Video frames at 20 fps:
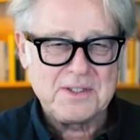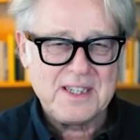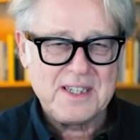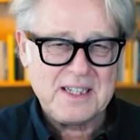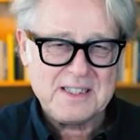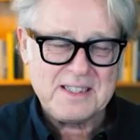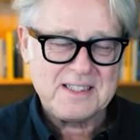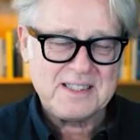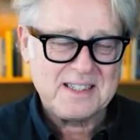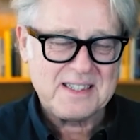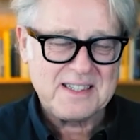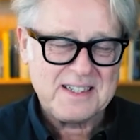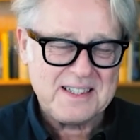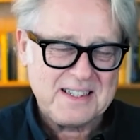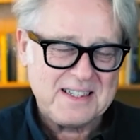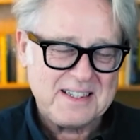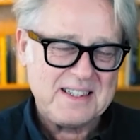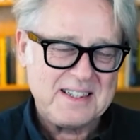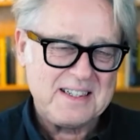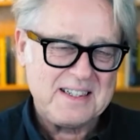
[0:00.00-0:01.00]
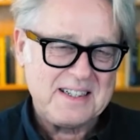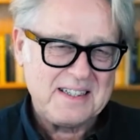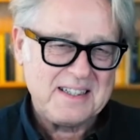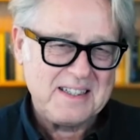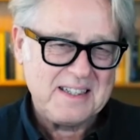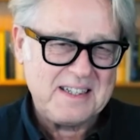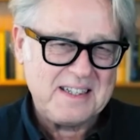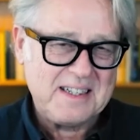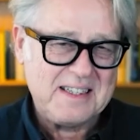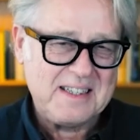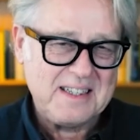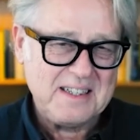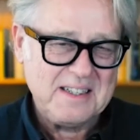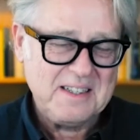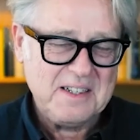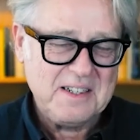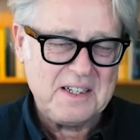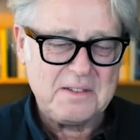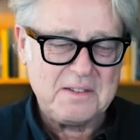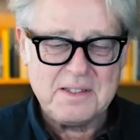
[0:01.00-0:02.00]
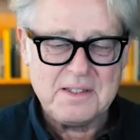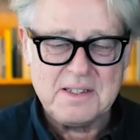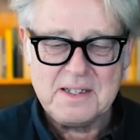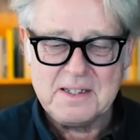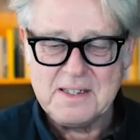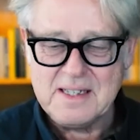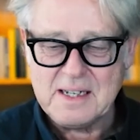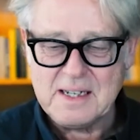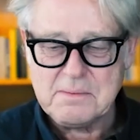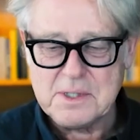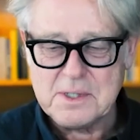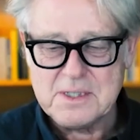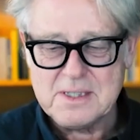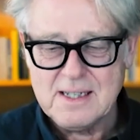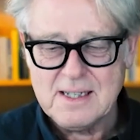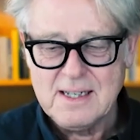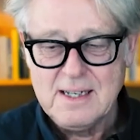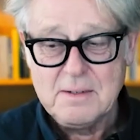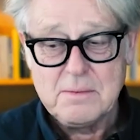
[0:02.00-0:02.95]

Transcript: That's uh, and you know and that was